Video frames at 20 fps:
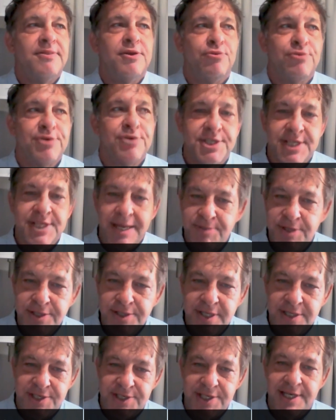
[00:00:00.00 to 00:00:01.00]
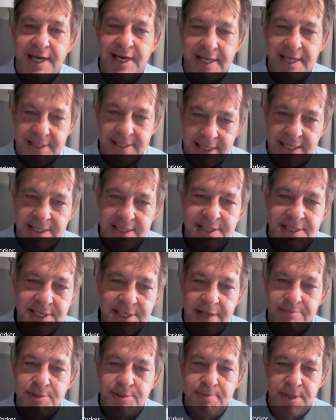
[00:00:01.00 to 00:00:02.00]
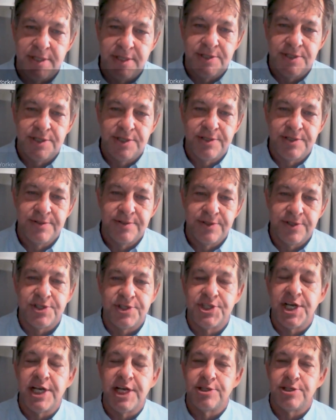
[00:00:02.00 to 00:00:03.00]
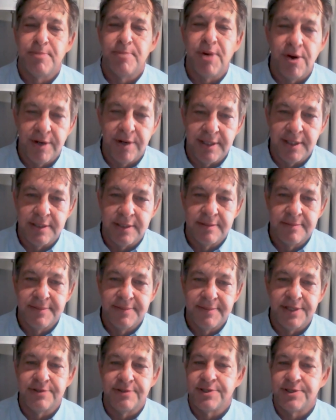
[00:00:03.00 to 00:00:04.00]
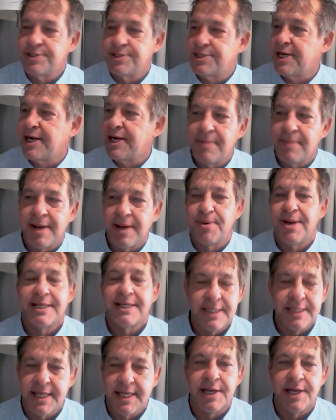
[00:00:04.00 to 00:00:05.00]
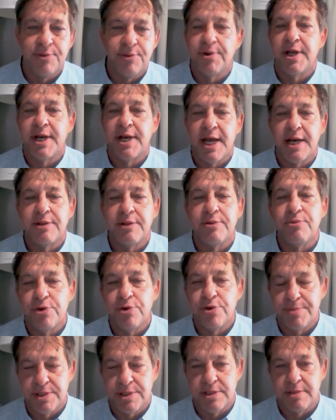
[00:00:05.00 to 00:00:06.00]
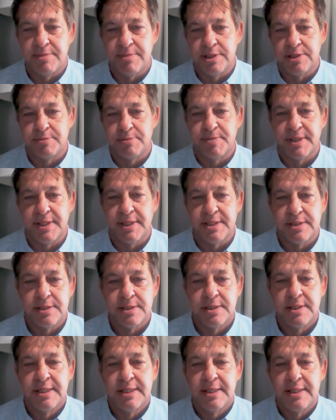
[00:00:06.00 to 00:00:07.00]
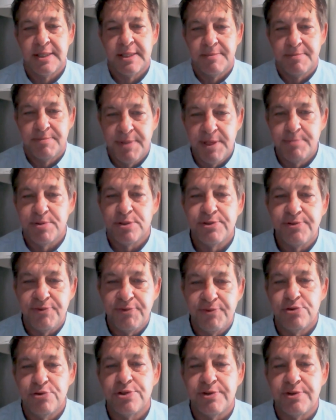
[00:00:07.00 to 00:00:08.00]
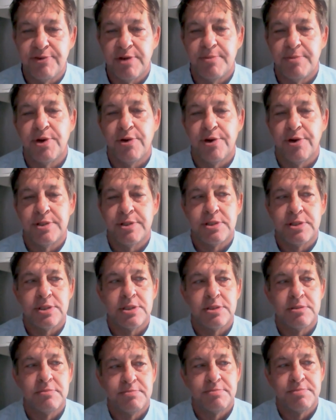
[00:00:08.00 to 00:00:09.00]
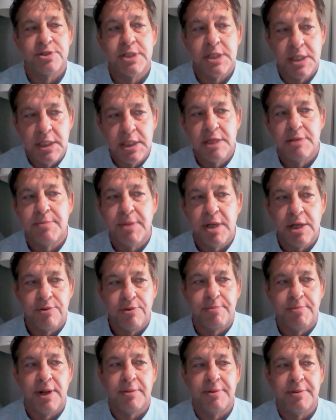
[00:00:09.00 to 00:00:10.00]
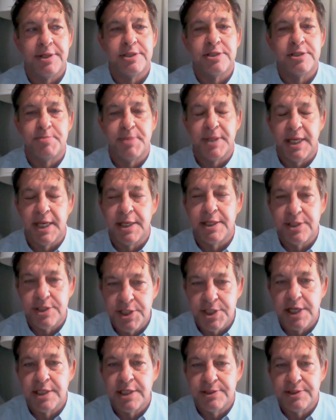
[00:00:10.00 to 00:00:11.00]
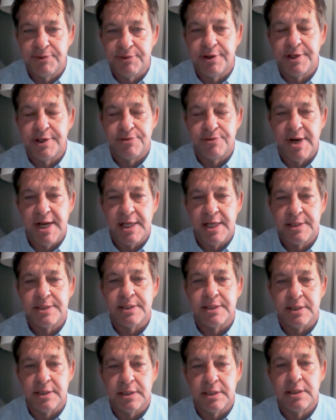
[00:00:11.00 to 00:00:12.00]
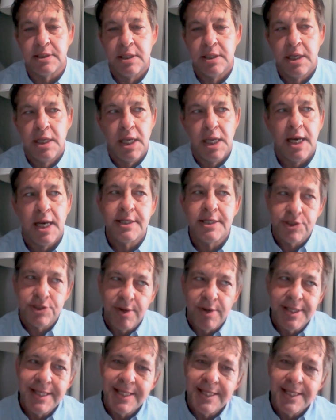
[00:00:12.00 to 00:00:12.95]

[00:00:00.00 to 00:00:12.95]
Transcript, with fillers: the reception that she got to that same speech just changed markedly. You know, she said, I, I practically had to run out of the room in some of these places. People's views of immigrants, particularly among Republicans, began to change very drastically. And I, so